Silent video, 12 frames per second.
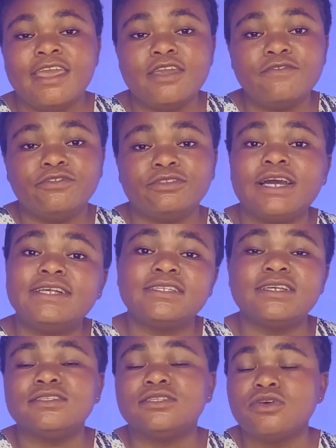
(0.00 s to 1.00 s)
If you
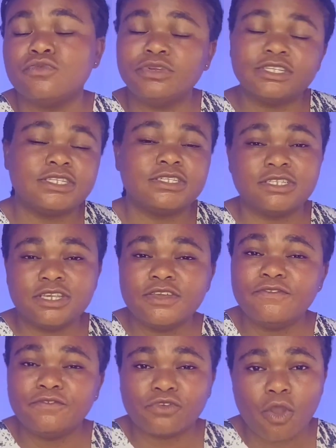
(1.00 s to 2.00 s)
doesn't
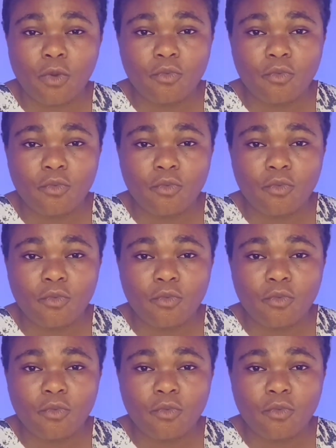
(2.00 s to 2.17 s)
receive your